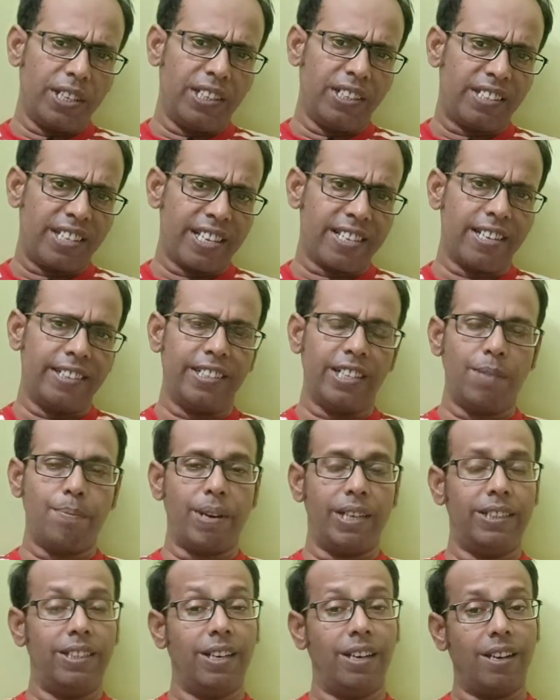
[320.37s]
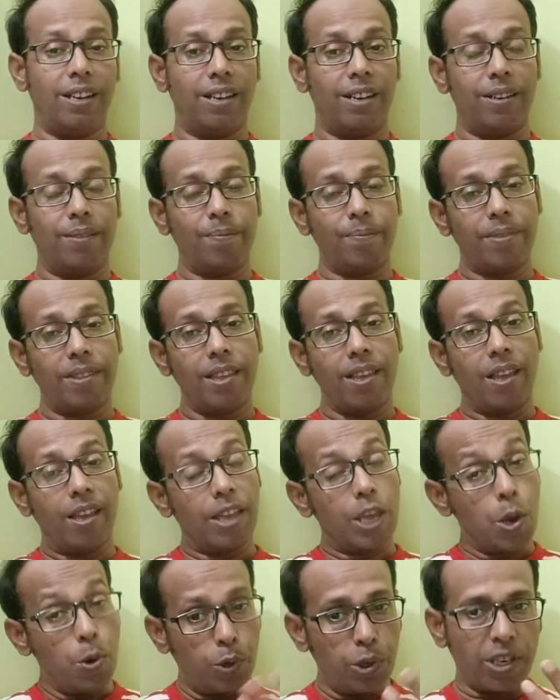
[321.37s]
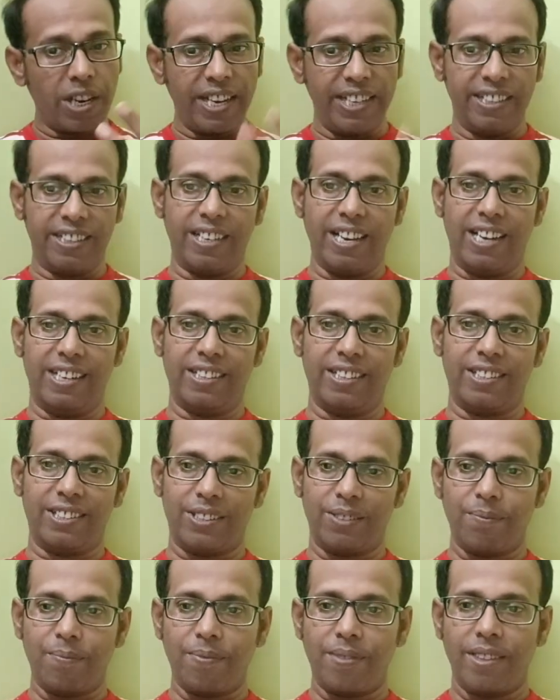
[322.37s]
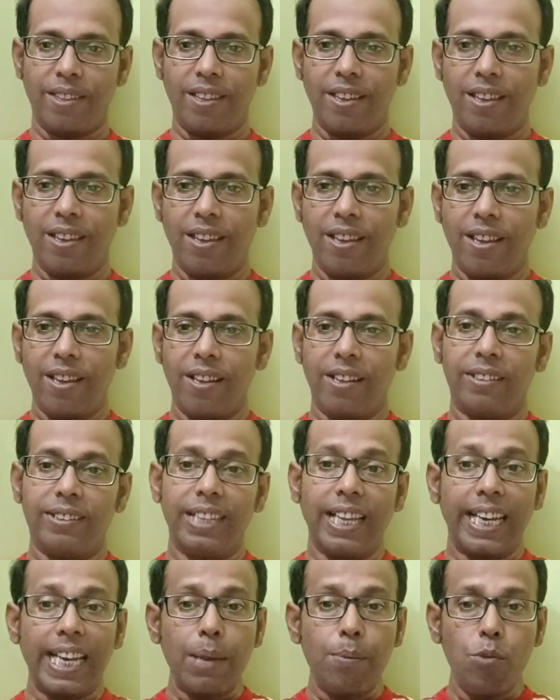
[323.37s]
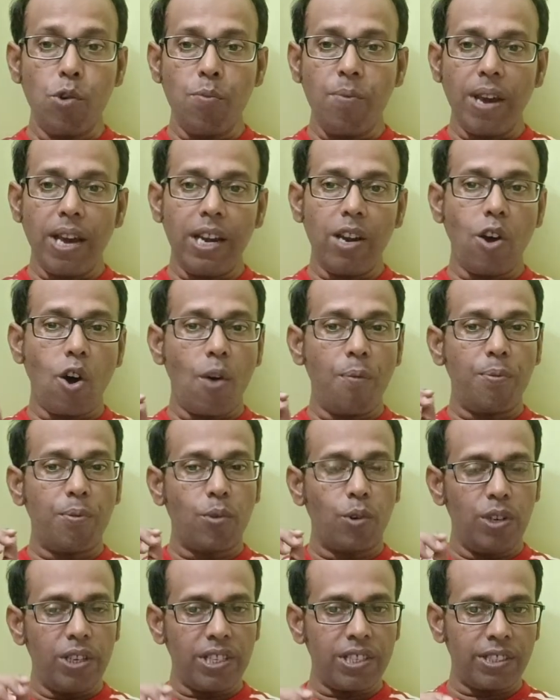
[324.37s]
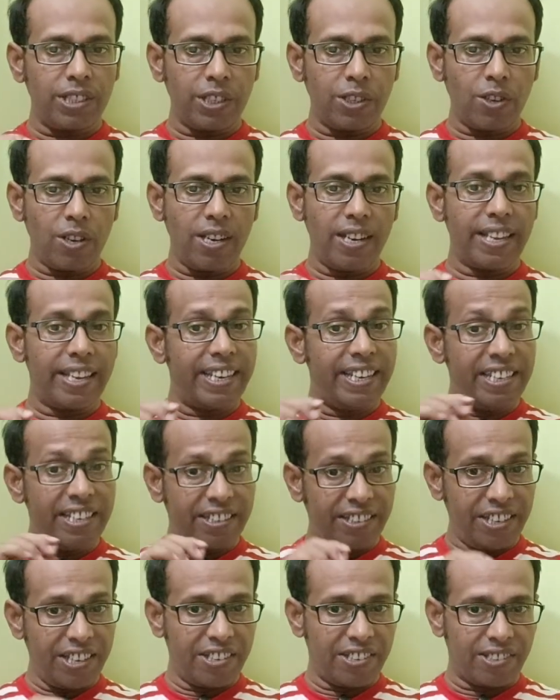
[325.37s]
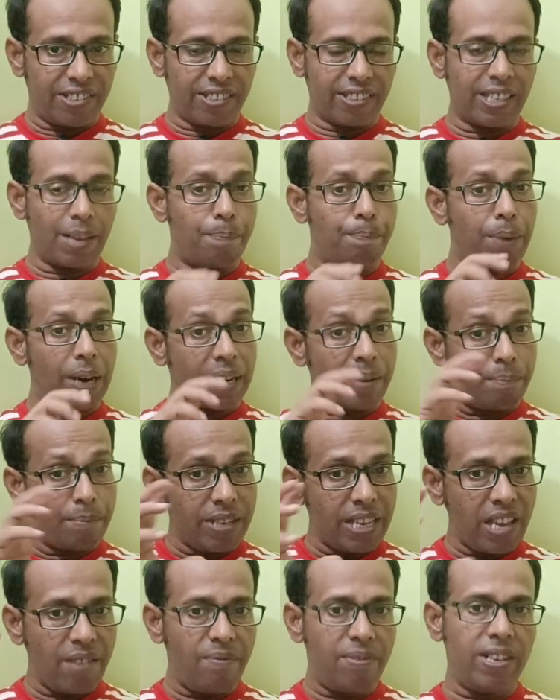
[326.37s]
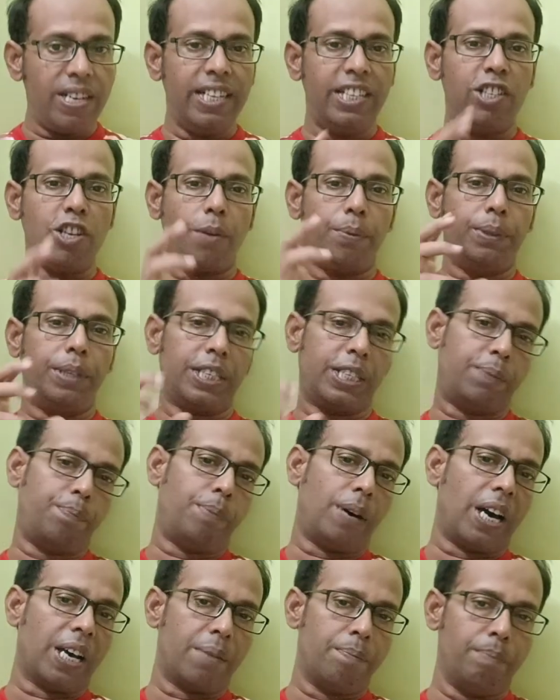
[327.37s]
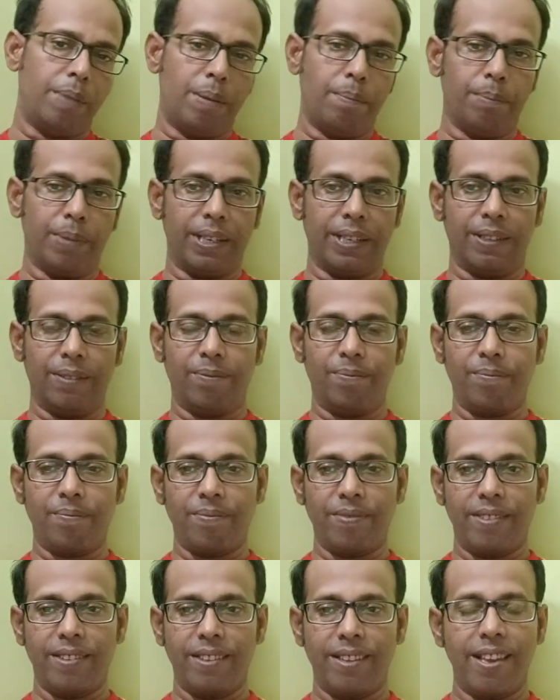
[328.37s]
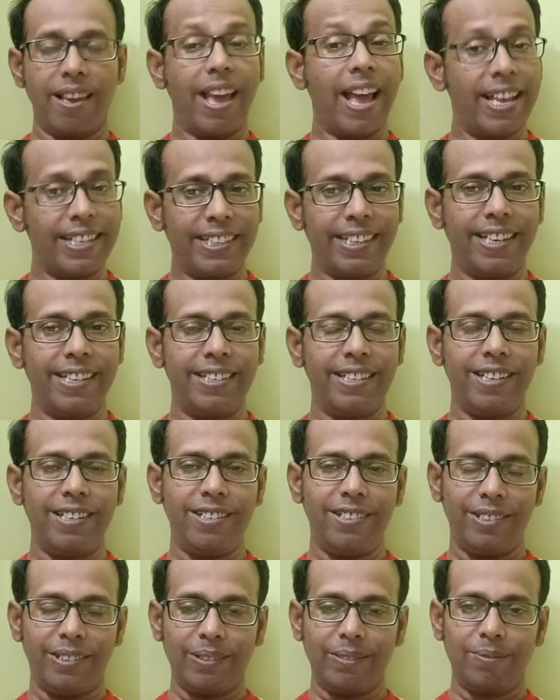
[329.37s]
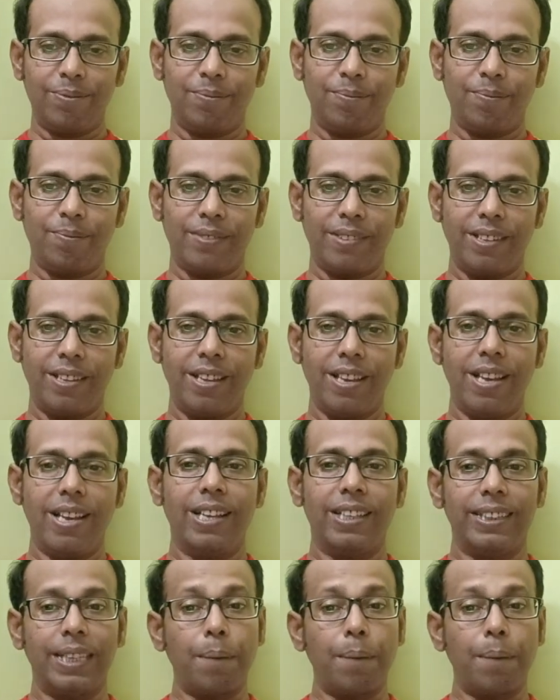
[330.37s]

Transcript: secreted by the uterine glands. The removal of cholesterol increases the permeability of the sperm membrane. As a result, the